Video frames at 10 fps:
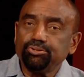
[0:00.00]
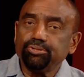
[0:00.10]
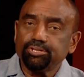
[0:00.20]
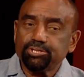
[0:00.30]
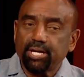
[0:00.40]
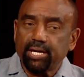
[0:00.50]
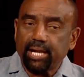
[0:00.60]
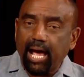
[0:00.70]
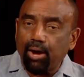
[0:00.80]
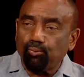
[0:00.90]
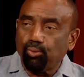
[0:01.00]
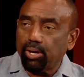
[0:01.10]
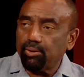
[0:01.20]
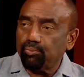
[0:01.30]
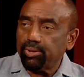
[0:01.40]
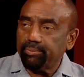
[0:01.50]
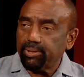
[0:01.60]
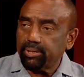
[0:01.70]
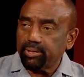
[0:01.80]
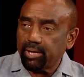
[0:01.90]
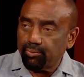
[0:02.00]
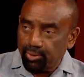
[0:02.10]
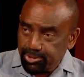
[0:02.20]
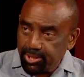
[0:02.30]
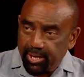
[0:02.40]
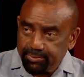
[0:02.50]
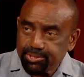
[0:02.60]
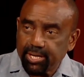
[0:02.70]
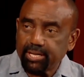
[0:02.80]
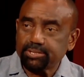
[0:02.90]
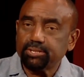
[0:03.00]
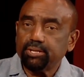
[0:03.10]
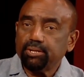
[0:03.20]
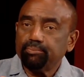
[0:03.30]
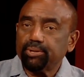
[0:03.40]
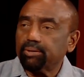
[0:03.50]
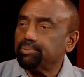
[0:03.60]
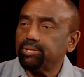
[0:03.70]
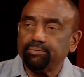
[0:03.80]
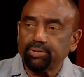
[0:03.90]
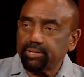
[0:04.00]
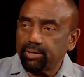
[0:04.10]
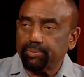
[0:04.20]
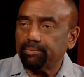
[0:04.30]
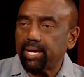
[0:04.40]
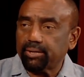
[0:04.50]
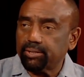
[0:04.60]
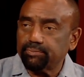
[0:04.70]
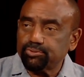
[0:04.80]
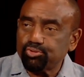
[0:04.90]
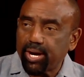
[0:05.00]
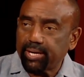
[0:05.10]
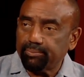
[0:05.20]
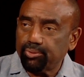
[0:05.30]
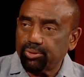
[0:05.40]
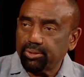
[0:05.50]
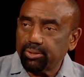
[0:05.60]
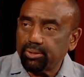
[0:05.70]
so you decided, I want women, I want to have sex, but I'm giving it up. I'm not going to even try it anymore.